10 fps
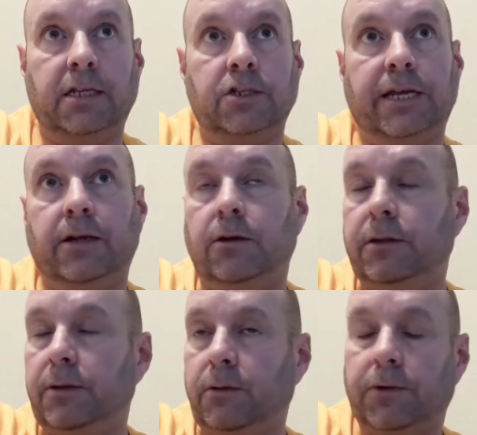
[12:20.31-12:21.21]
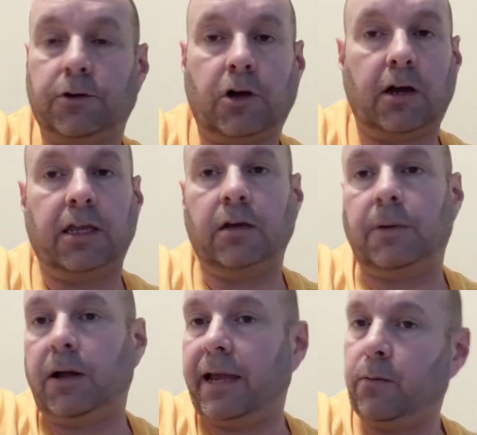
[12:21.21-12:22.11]
And Jay Curtis, they're talking
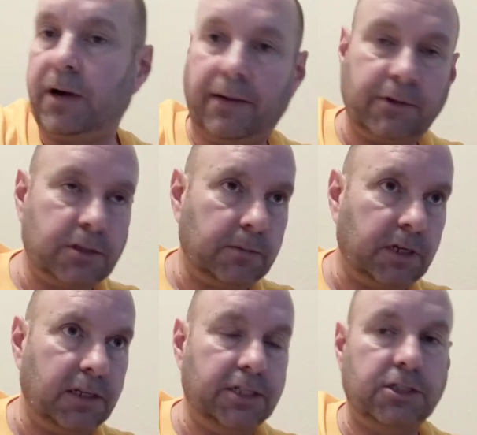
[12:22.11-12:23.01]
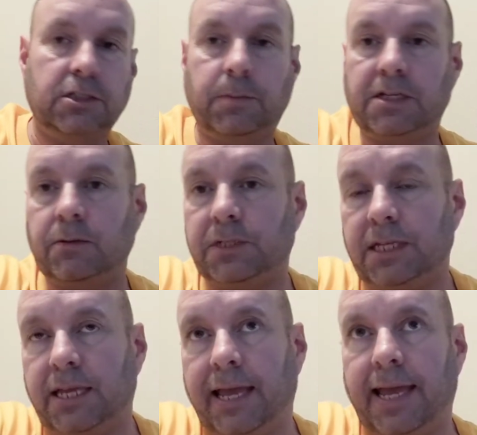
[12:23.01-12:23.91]
about, hey, we're having some glitches, especially with
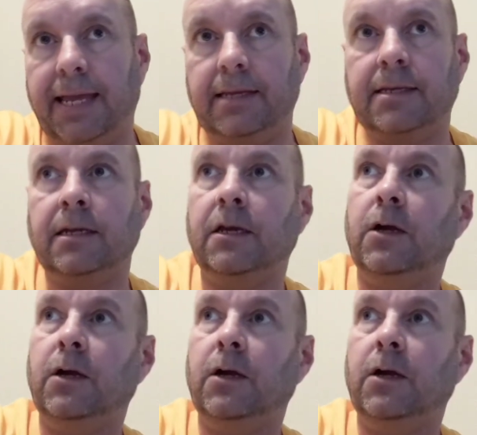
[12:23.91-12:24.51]
the gate.